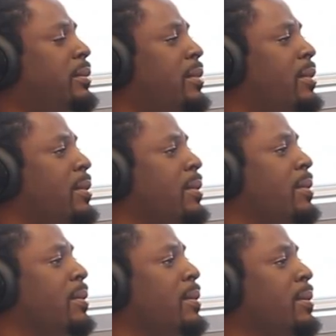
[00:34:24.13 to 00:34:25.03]

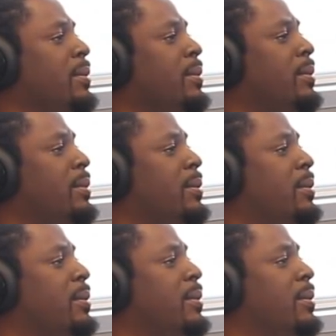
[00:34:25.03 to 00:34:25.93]

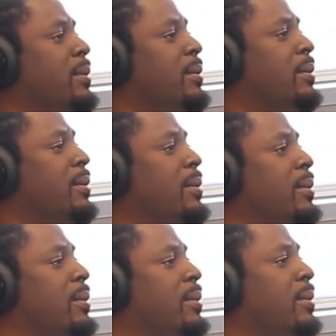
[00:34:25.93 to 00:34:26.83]

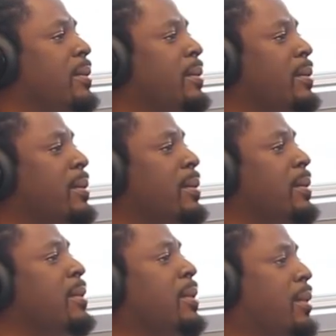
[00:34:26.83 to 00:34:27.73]

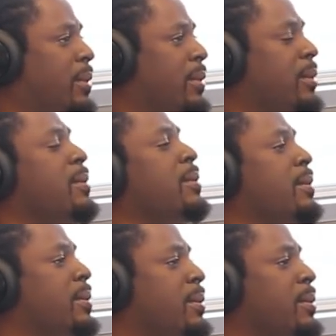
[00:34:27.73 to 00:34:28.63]

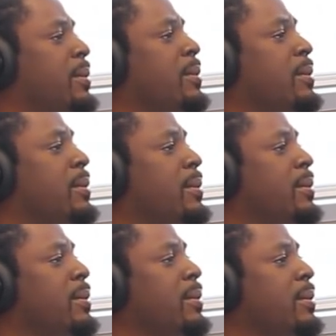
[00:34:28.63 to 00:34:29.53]

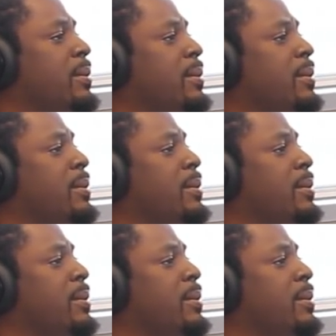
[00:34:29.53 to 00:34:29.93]
No words are spoken by the person on screen.